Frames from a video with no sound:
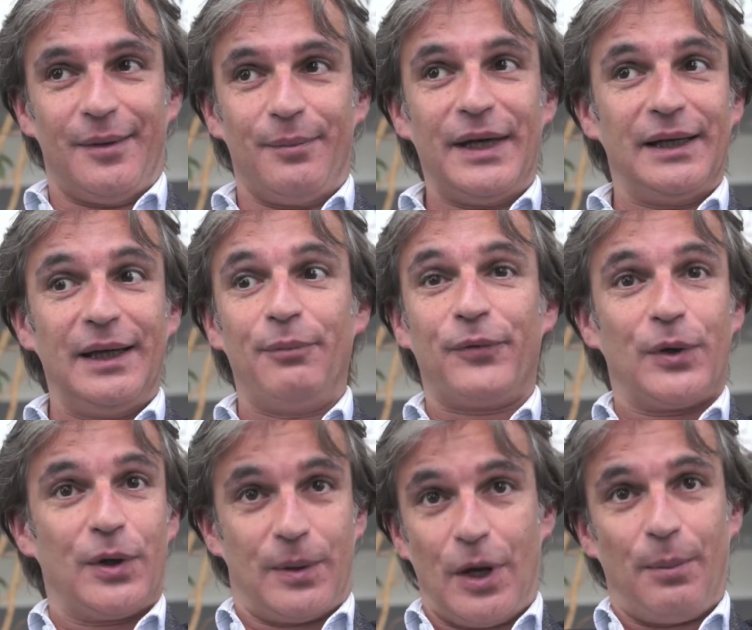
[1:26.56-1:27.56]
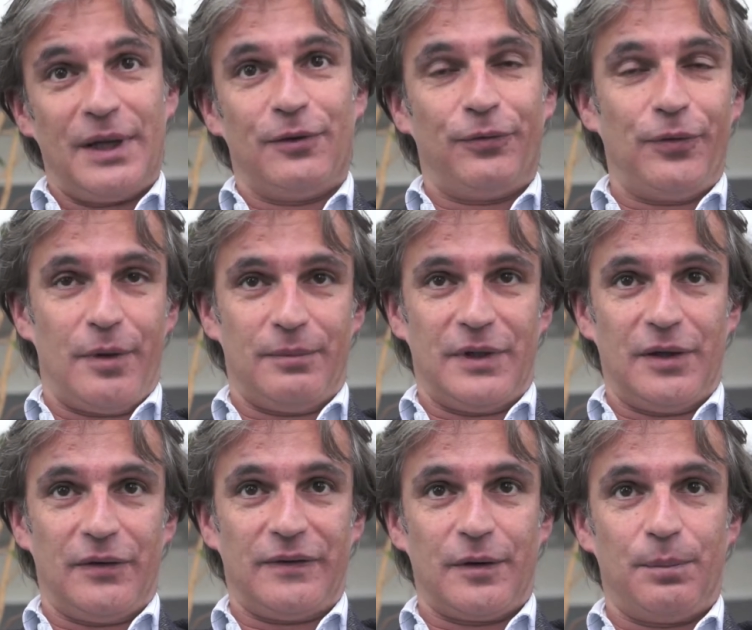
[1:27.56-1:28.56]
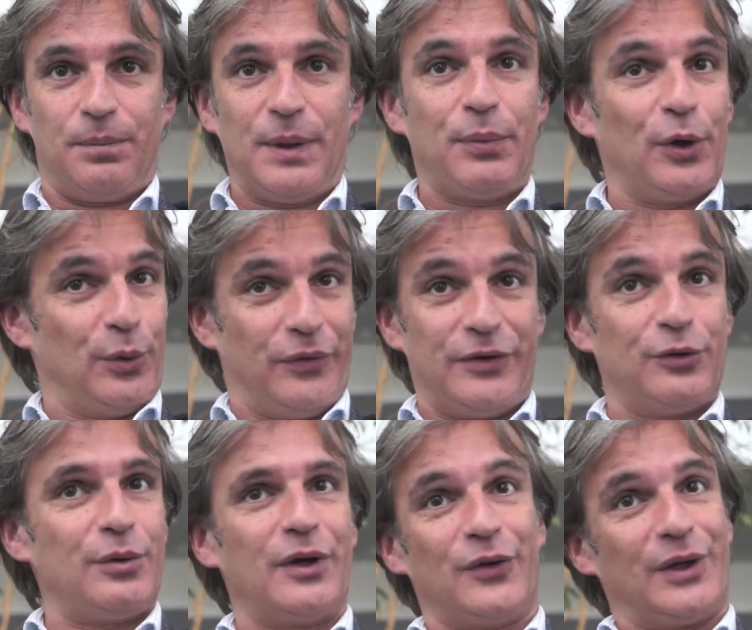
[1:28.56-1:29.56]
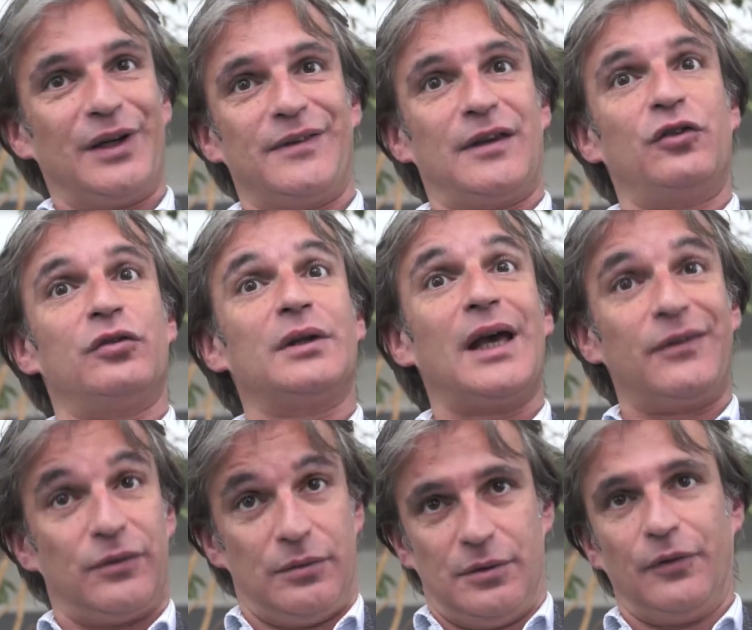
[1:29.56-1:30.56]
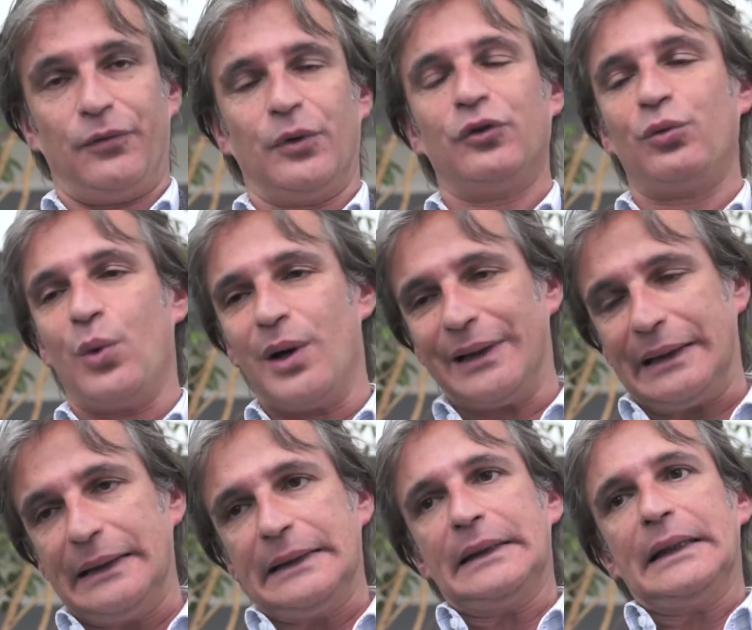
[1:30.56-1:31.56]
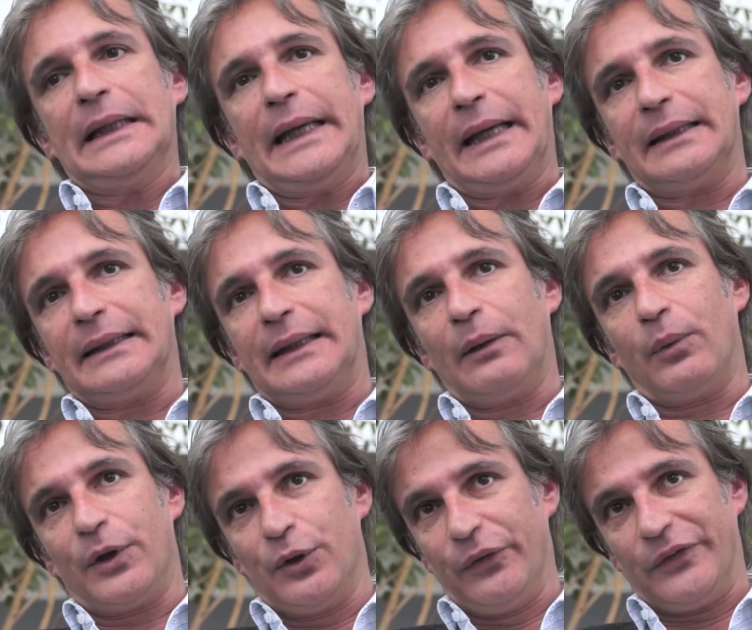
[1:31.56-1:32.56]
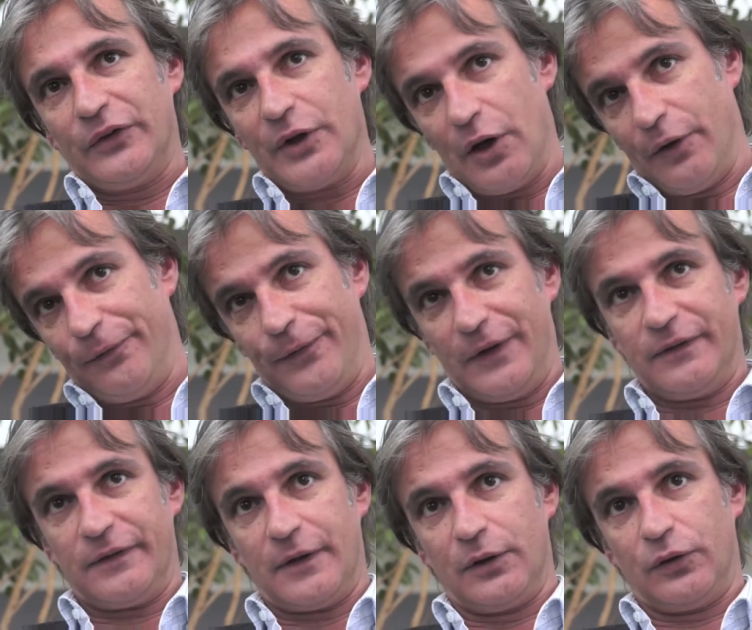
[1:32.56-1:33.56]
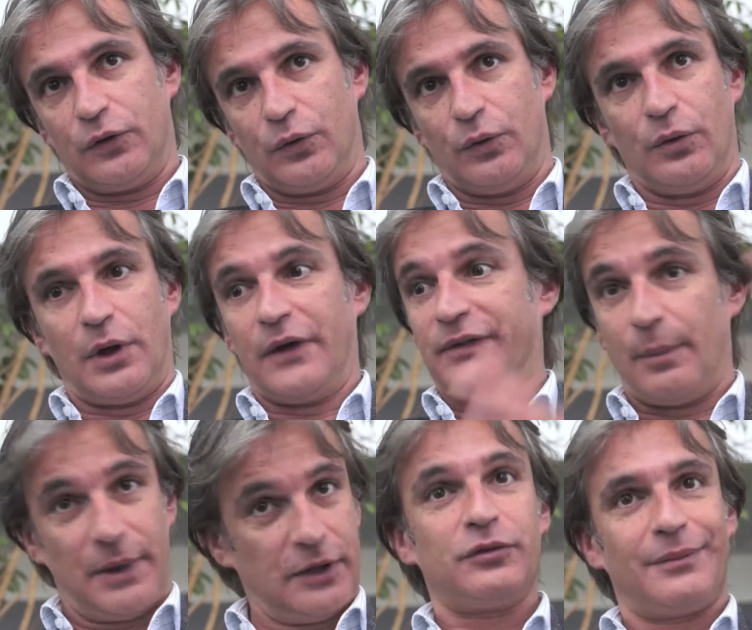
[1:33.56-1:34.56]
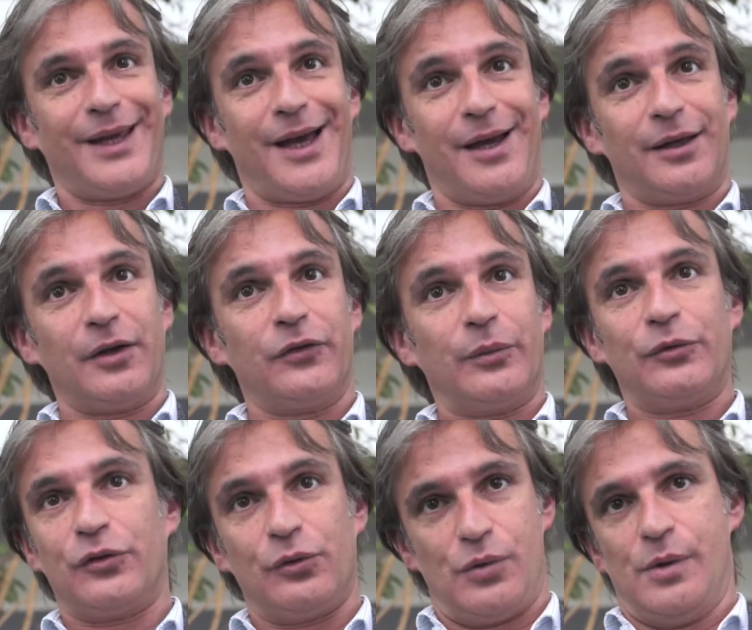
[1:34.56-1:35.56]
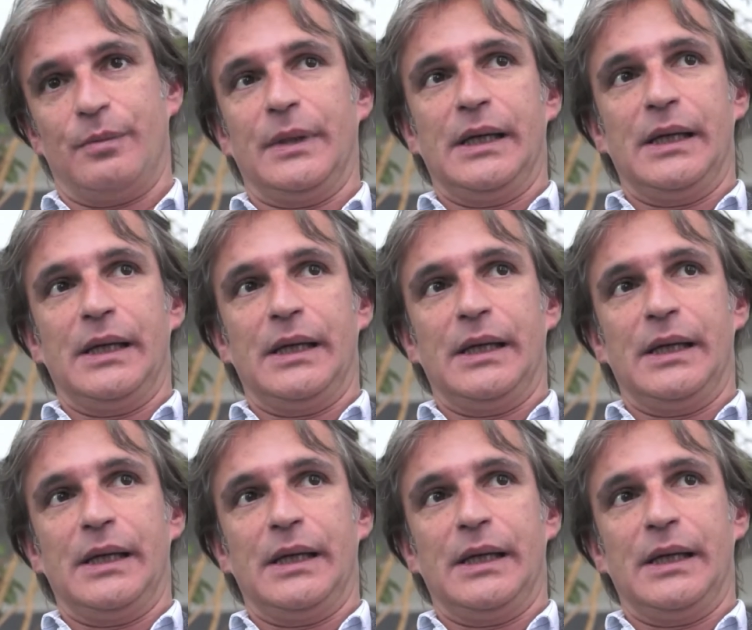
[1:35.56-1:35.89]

mainly coming from this people using drugs organization, ASUM, the French one, and they were using their office to establish a consumption room.